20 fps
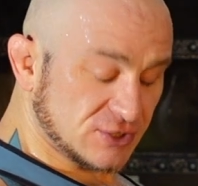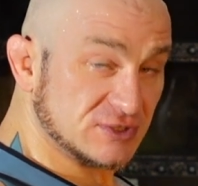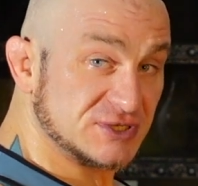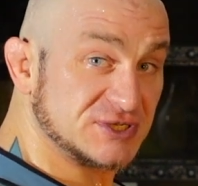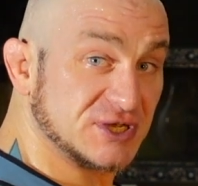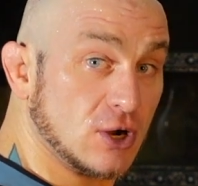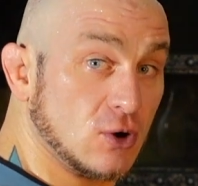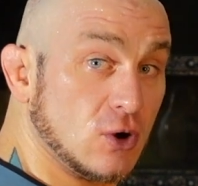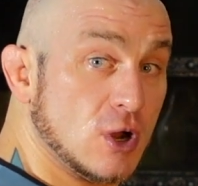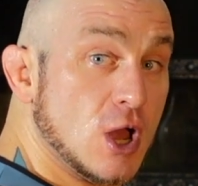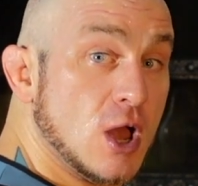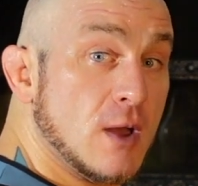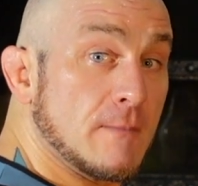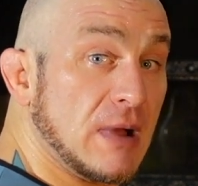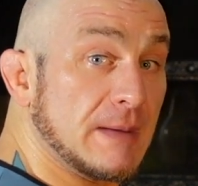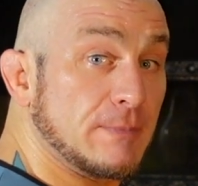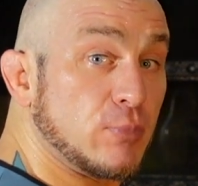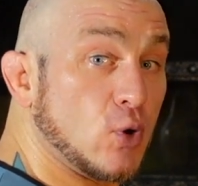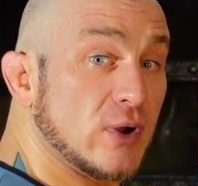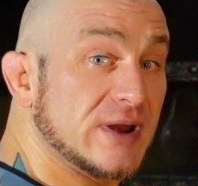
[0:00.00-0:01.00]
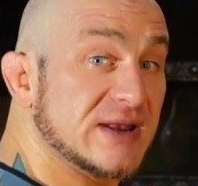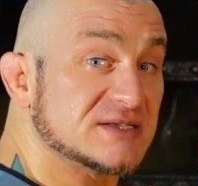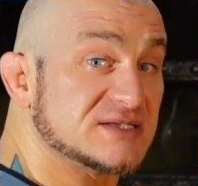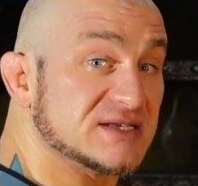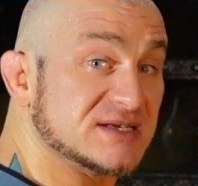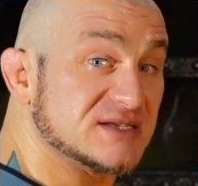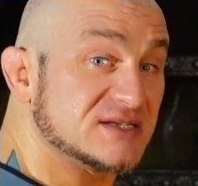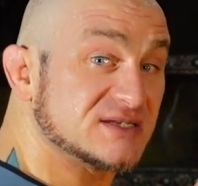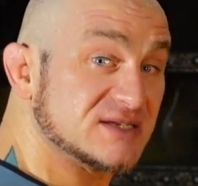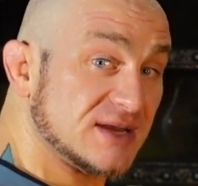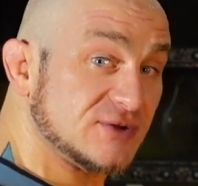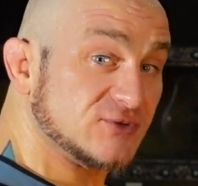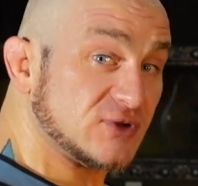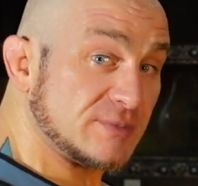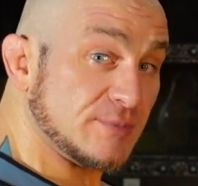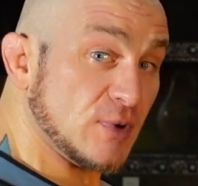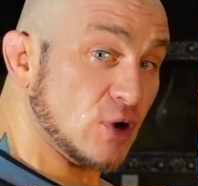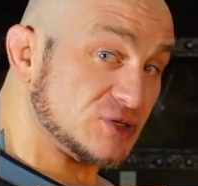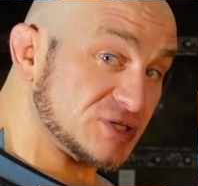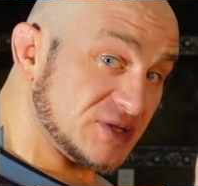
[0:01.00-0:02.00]
So my point is the eccentric
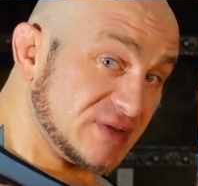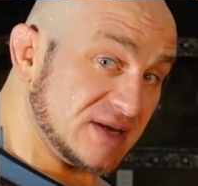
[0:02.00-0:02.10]
motion,